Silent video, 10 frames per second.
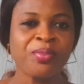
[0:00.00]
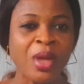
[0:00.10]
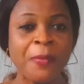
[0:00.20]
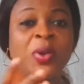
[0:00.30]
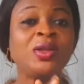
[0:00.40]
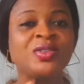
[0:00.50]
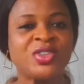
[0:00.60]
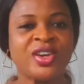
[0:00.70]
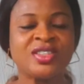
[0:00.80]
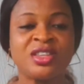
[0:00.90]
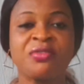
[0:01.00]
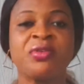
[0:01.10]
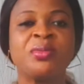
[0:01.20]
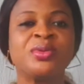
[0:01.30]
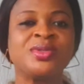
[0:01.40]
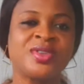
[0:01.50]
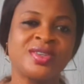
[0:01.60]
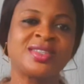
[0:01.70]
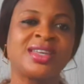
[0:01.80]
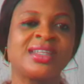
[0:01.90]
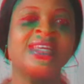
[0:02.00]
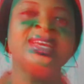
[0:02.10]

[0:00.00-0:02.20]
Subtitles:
apologize in a formal setting.